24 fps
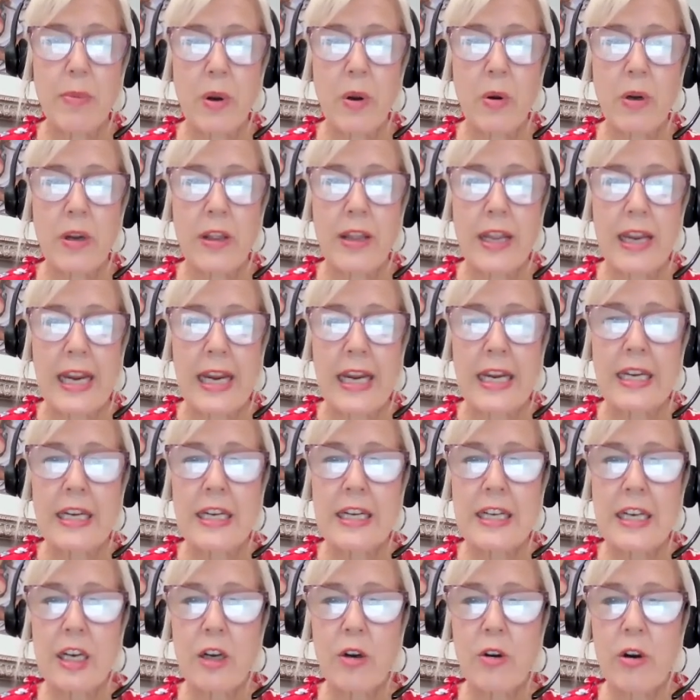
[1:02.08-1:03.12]
bone in the
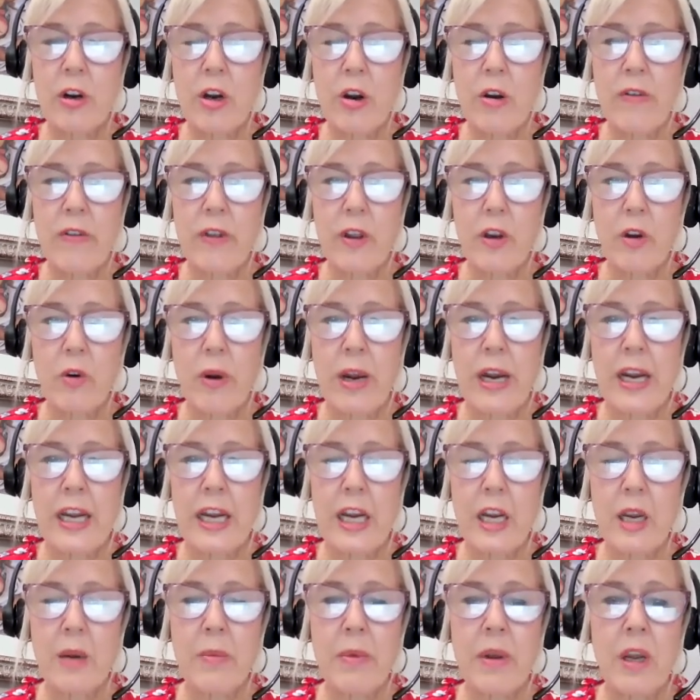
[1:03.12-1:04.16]
interior of the
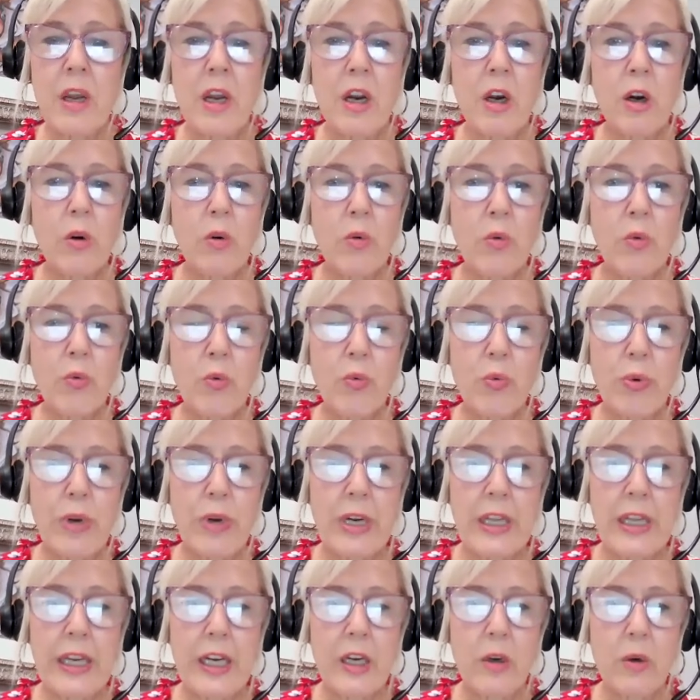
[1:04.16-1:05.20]
cranium.
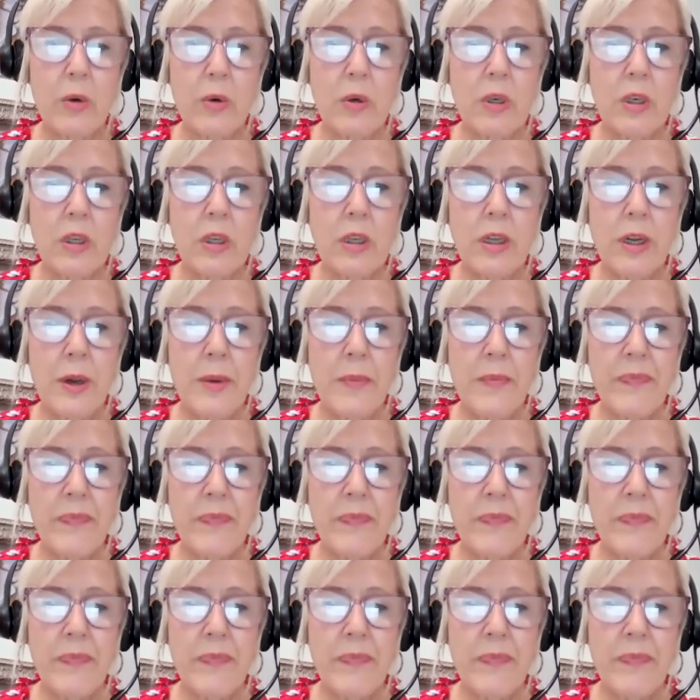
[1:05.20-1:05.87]
Really cool.